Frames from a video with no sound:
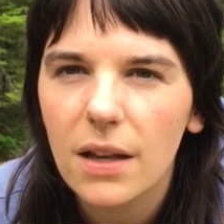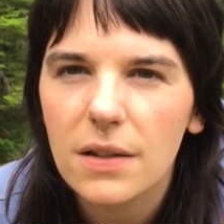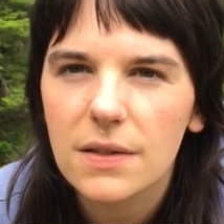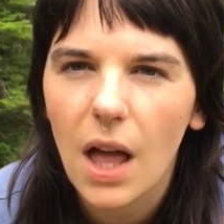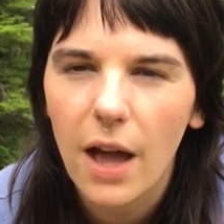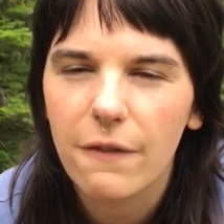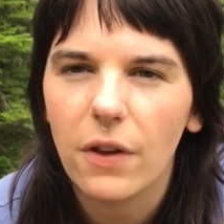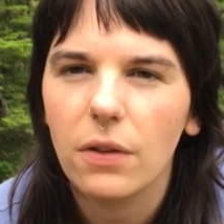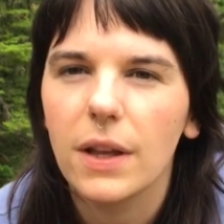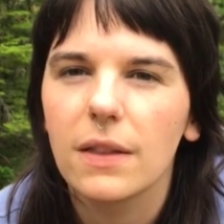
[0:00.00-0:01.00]
because I
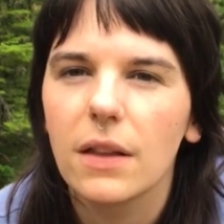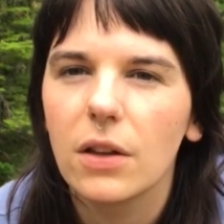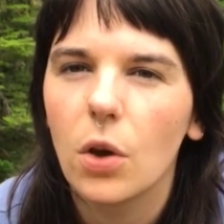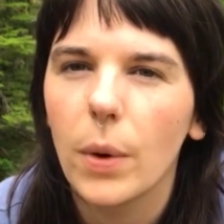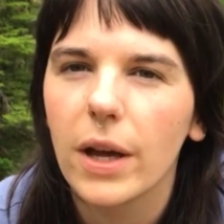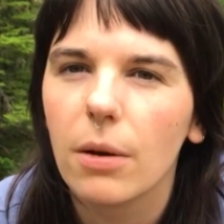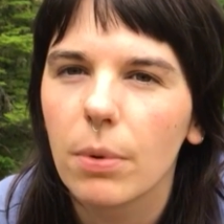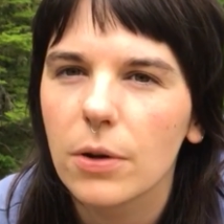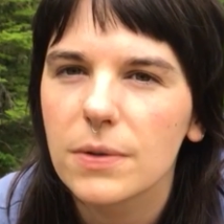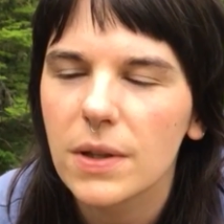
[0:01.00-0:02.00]
felt like the going up
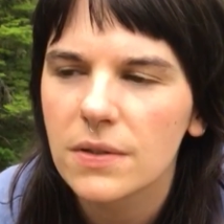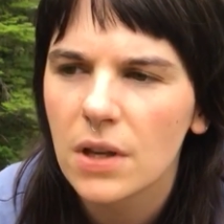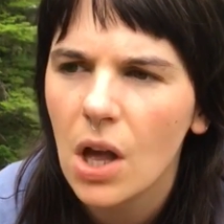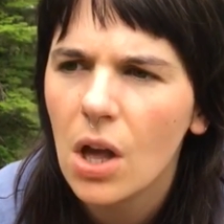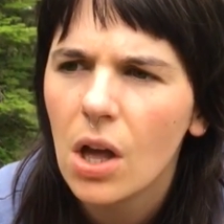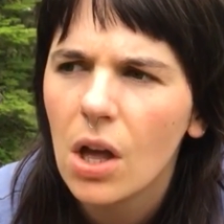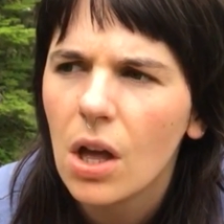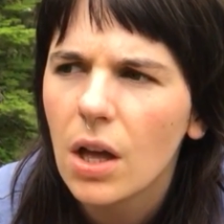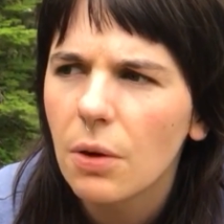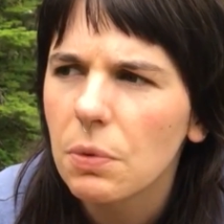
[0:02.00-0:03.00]
process
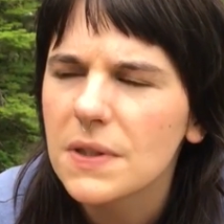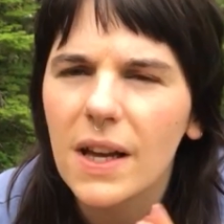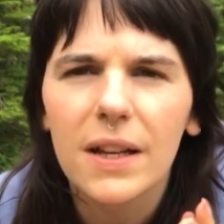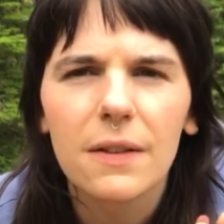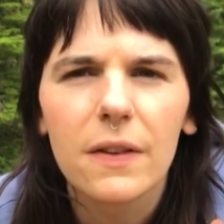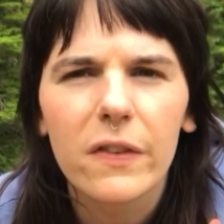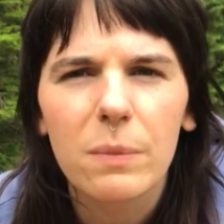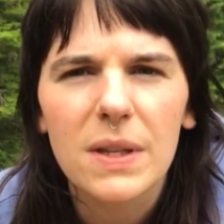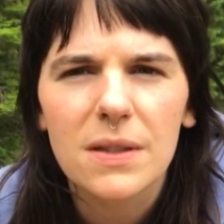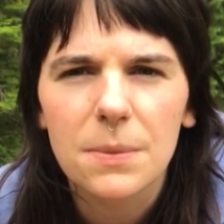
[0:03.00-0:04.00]
was kind of giving
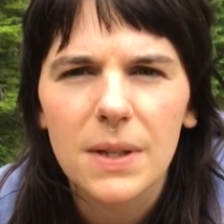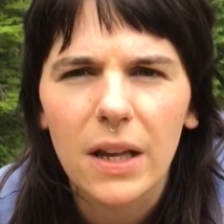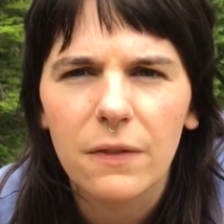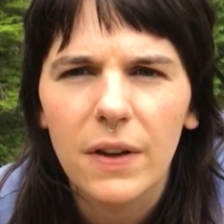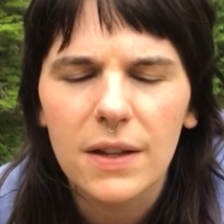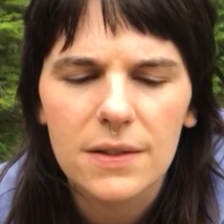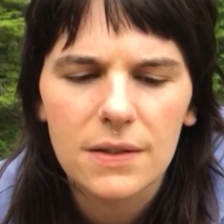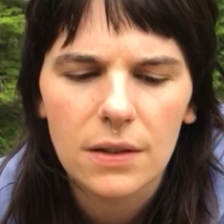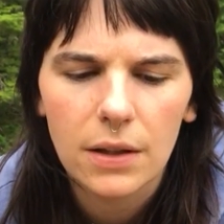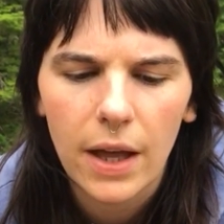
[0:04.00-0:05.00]
me some side effects,
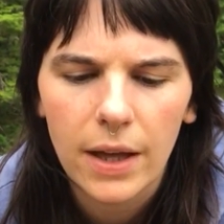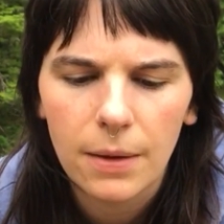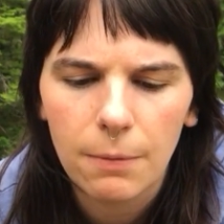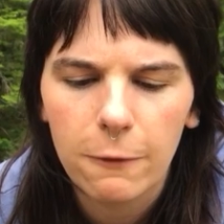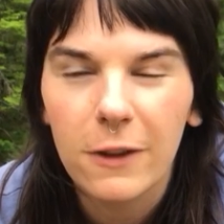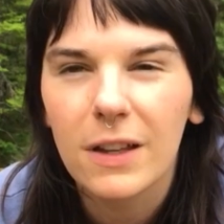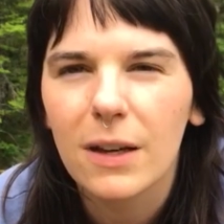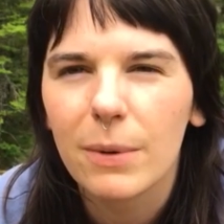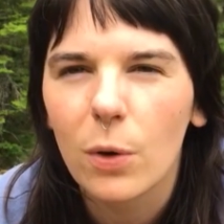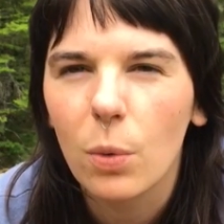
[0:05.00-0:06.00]
like feeling a
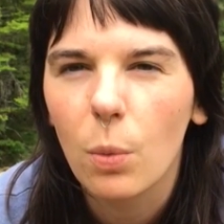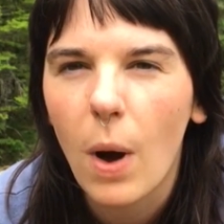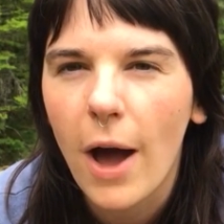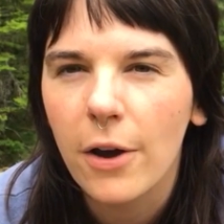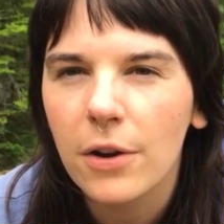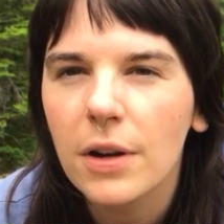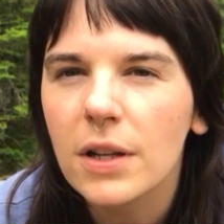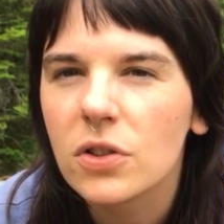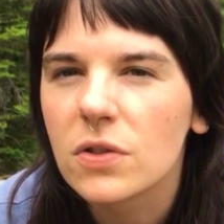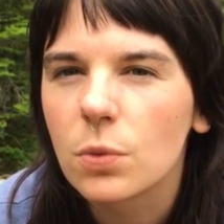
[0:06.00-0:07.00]
bit wired
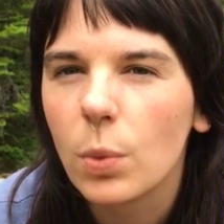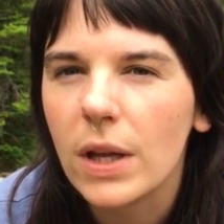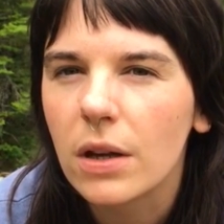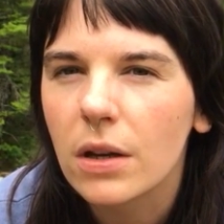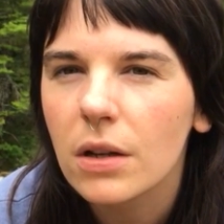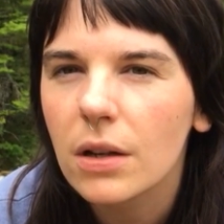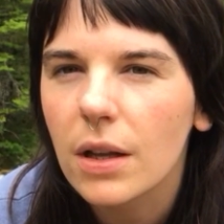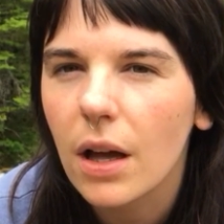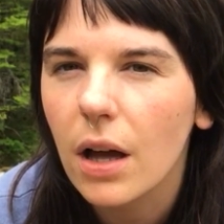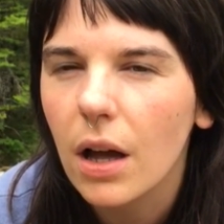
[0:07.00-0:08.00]
and just weird.
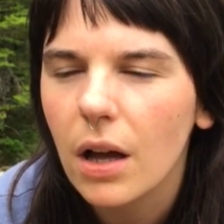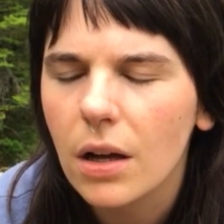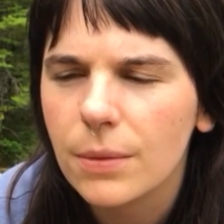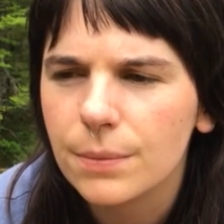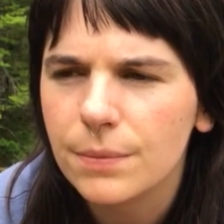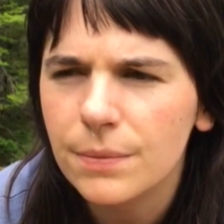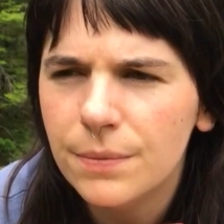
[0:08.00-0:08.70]
Um,